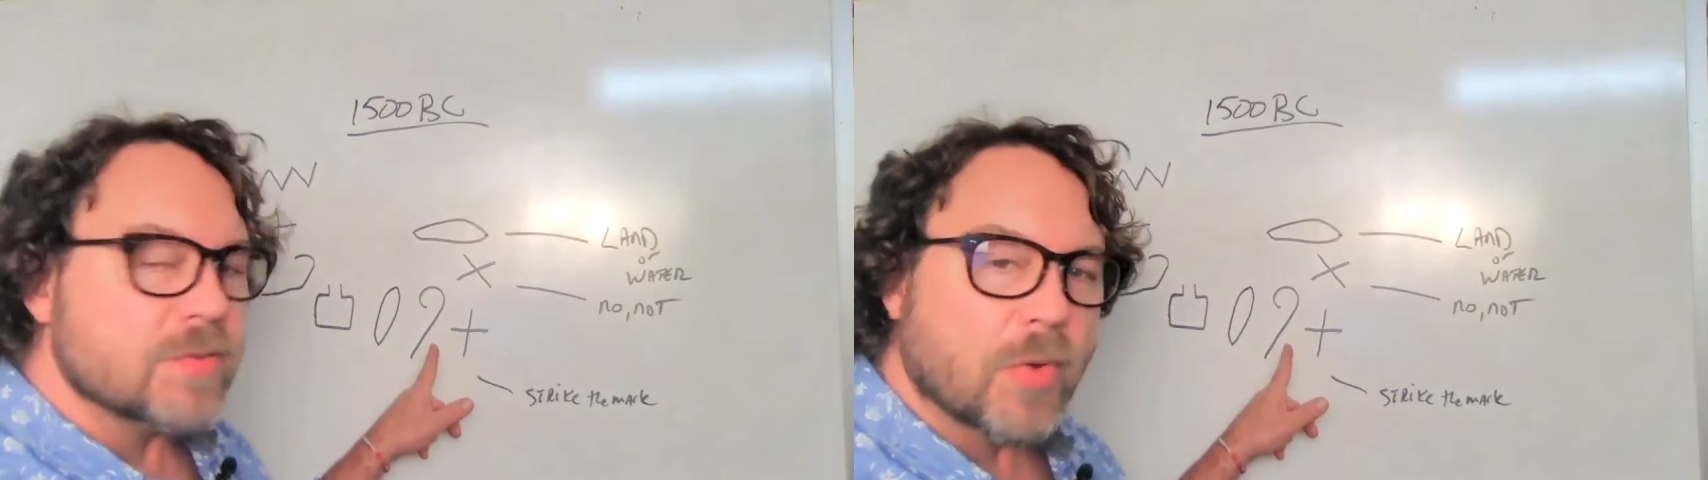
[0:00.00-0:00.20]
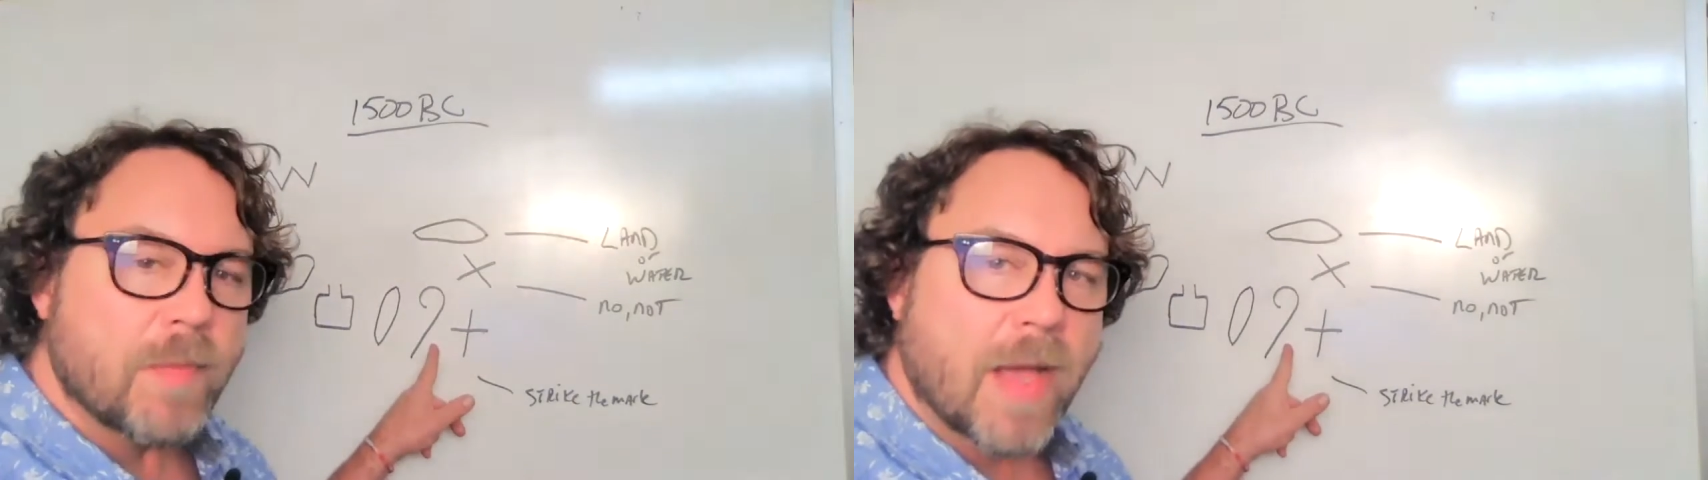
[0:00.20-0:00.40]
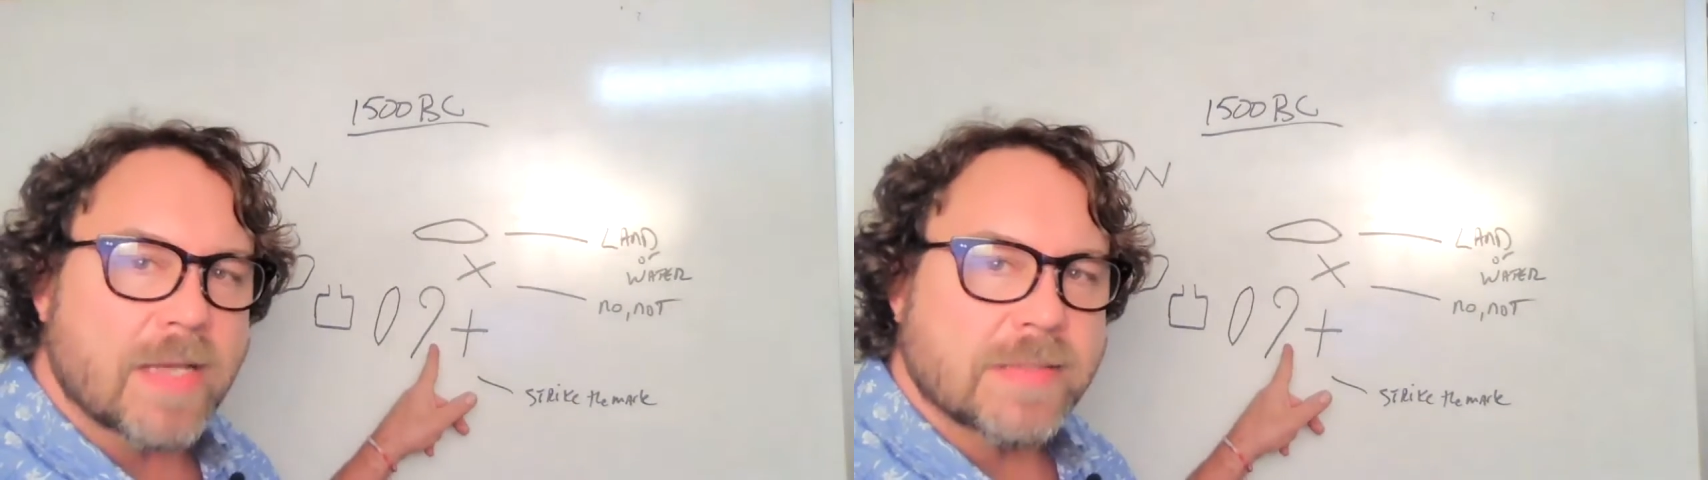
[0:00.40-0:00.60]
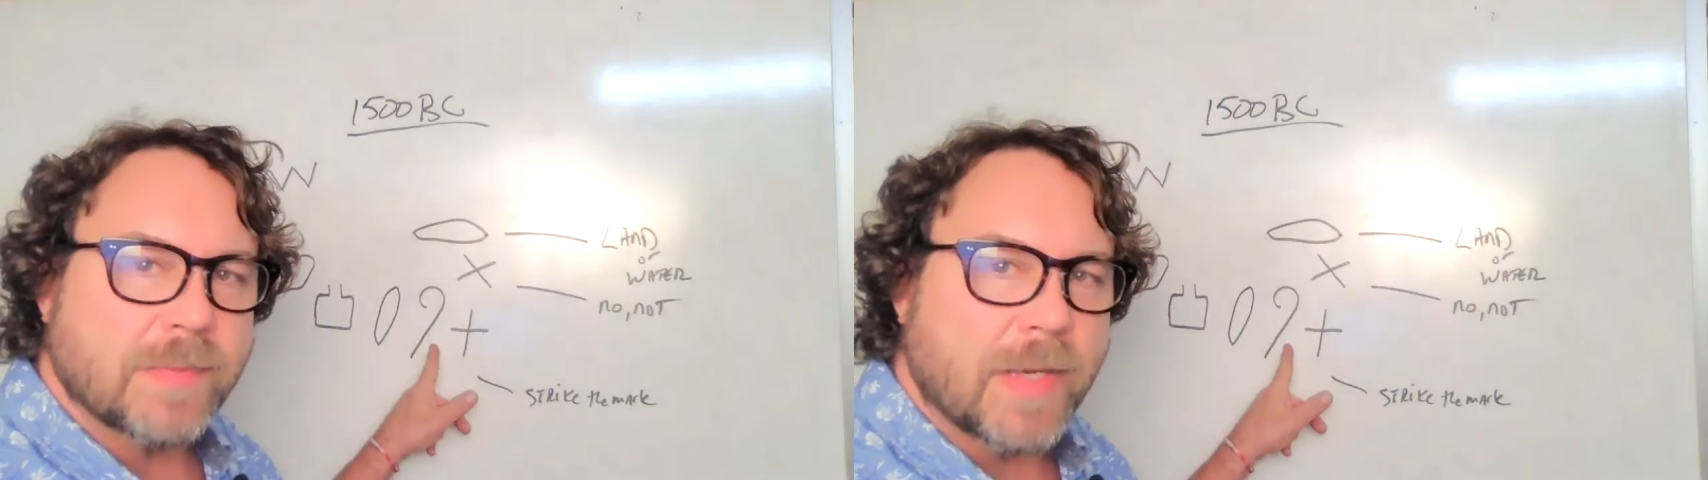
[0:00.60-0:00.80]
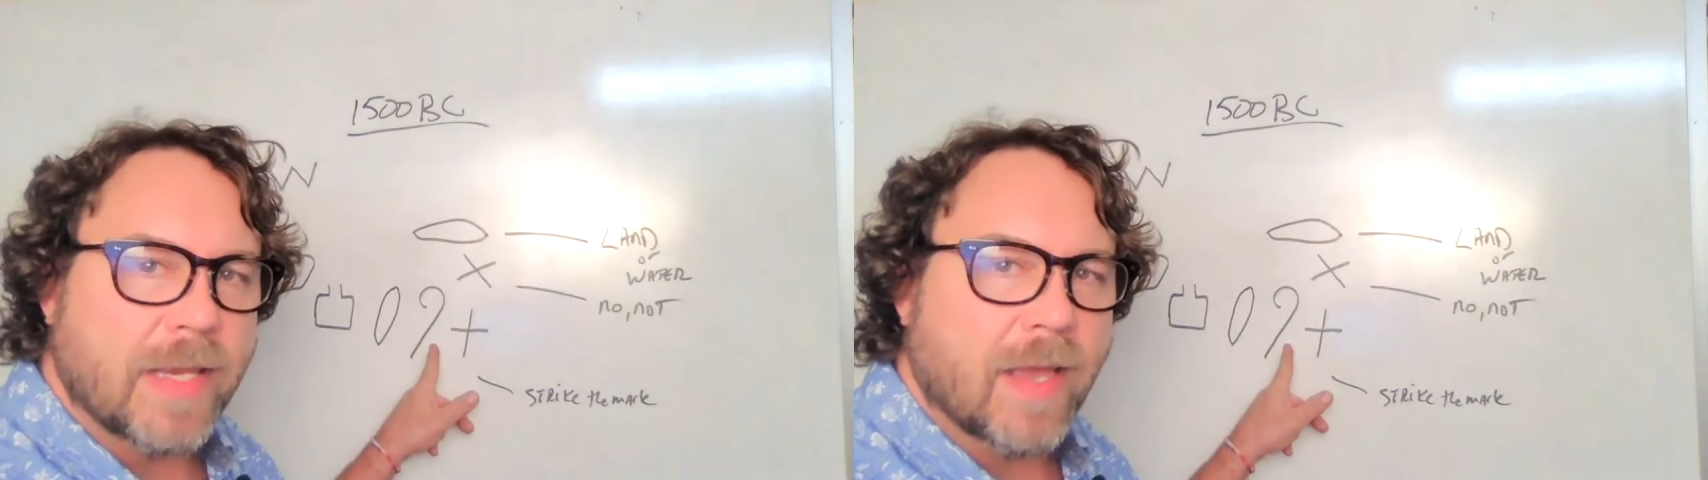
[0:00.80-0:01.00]
reminds
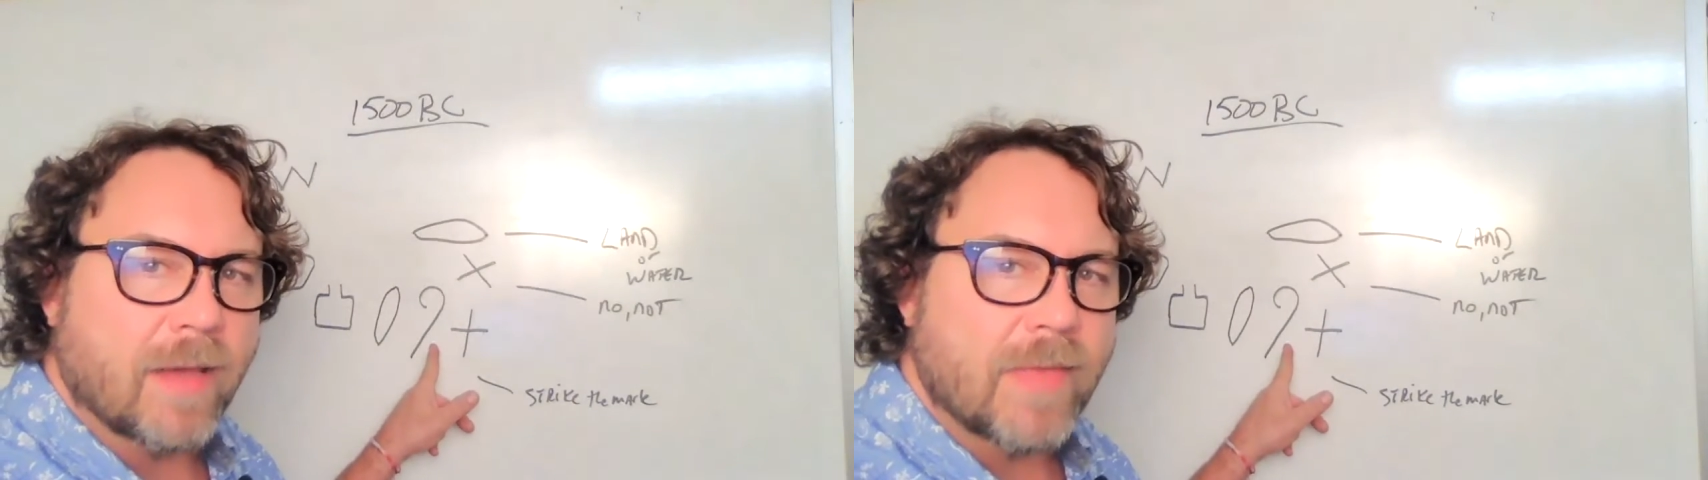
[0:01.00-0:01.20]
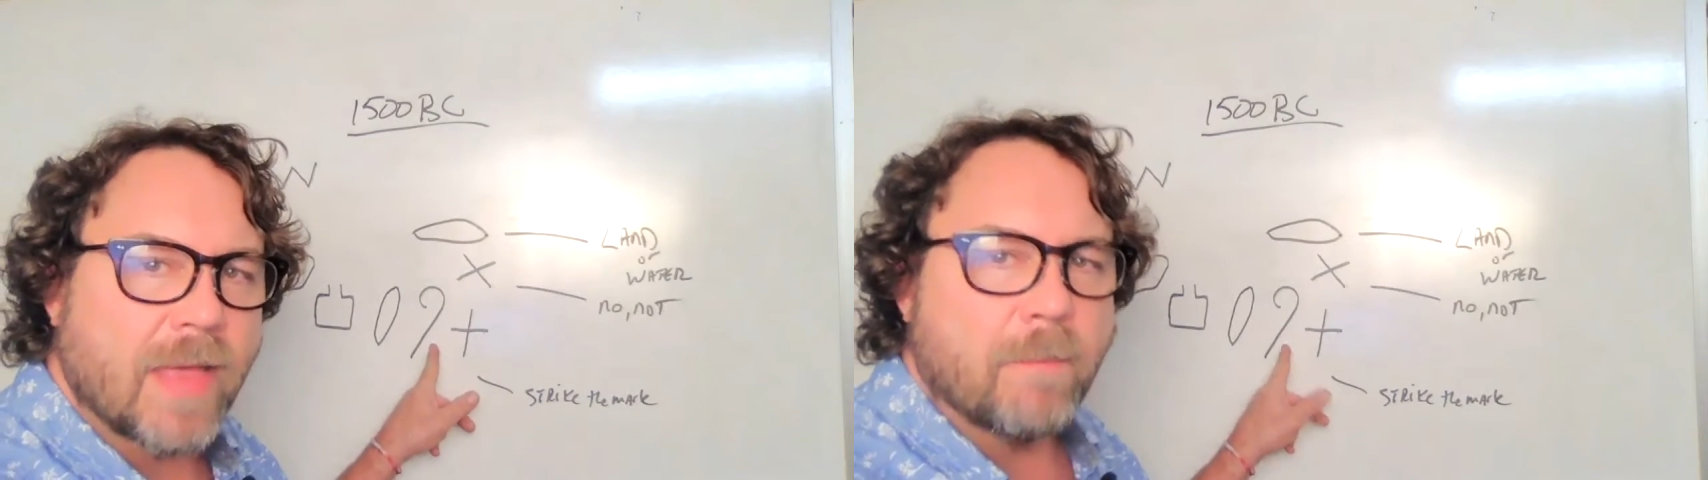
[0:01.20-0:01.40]
me of that